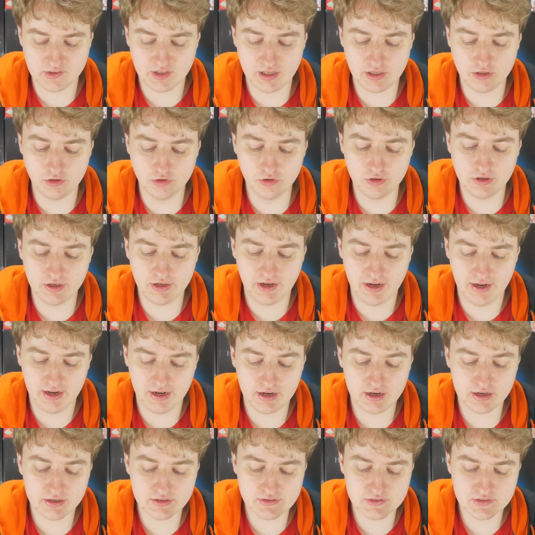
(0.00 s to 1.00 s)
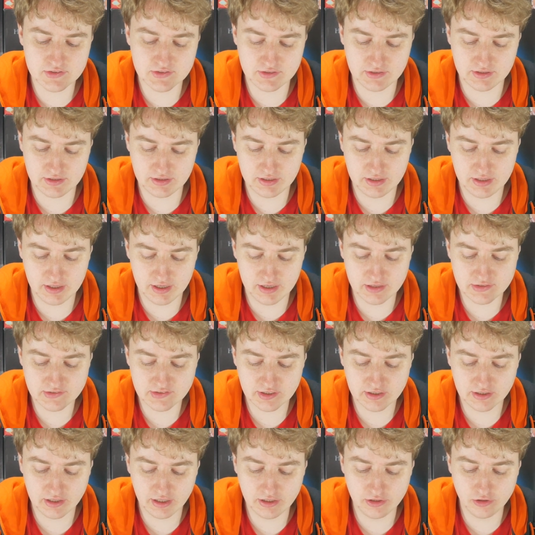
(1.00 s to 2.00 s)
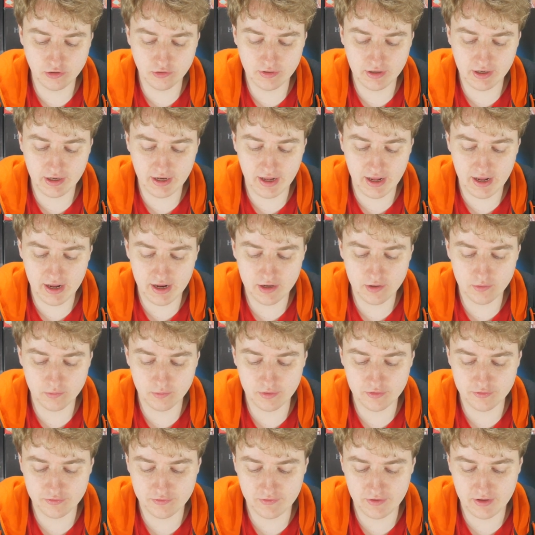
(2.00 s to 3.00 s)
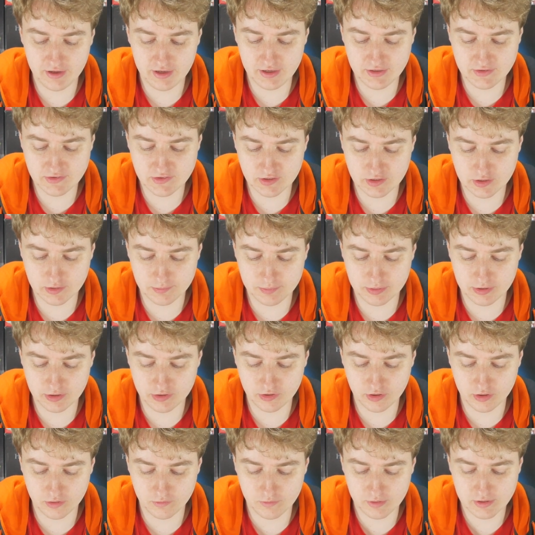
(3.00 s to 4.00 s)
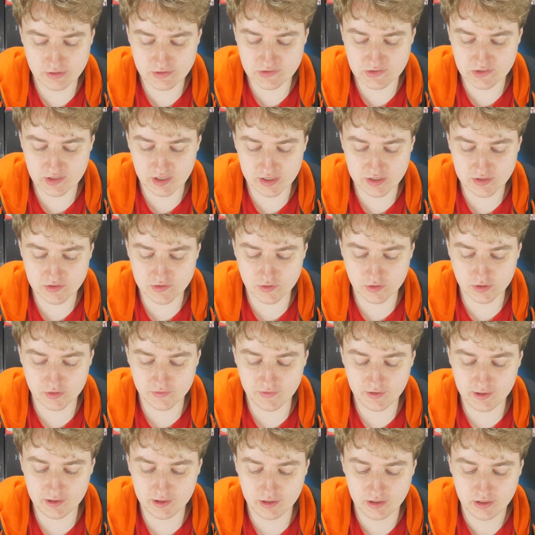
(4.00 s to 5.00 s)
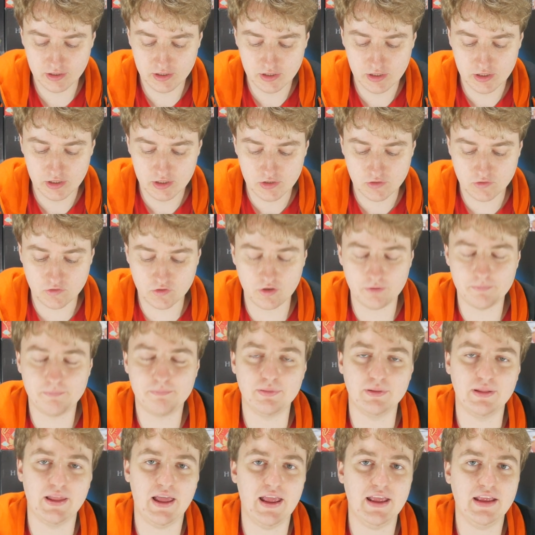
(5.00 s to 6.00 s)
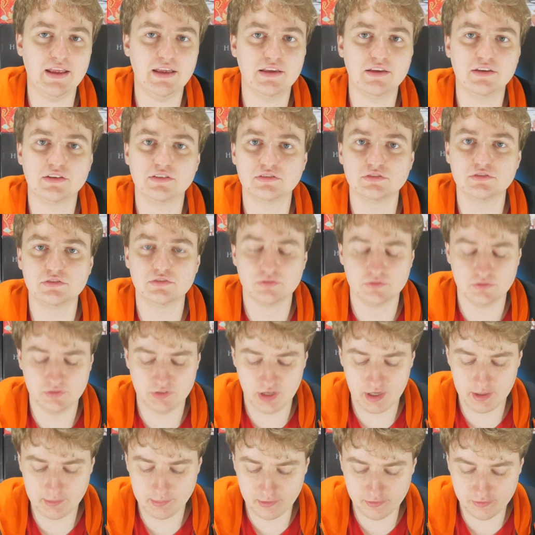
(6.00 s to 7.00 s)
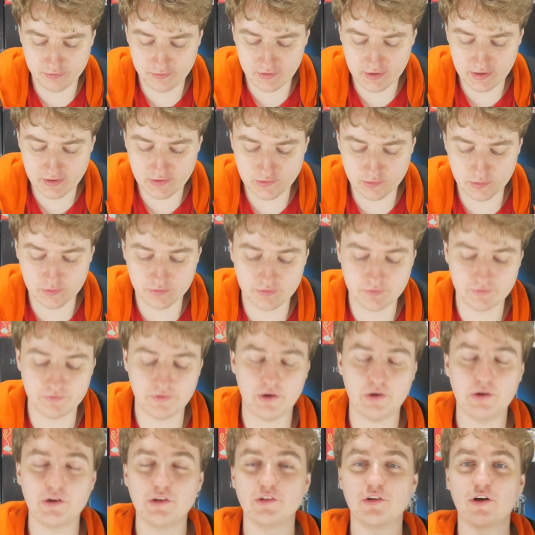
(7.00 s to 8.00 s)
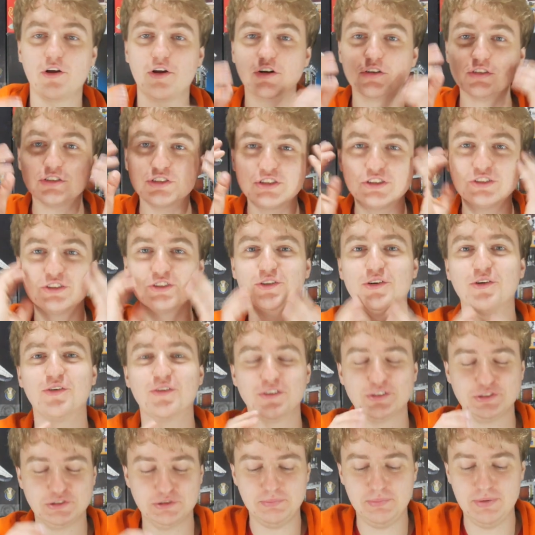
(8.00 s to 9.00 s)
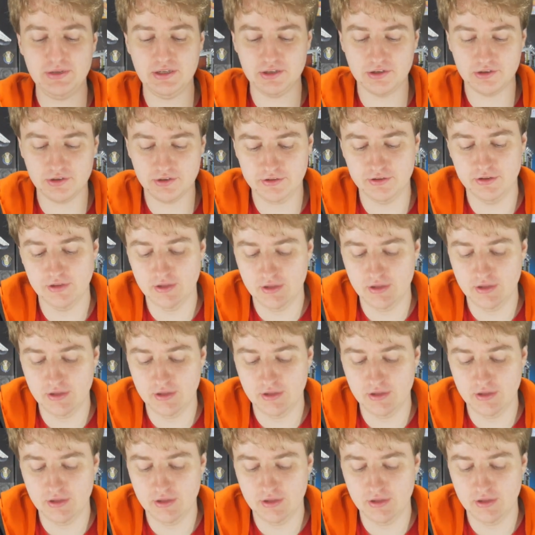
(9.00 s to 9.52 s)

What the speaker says: nougat hands. He has a light nougat head with a single print on one side. It's sort of blank type of face with very large orange beard.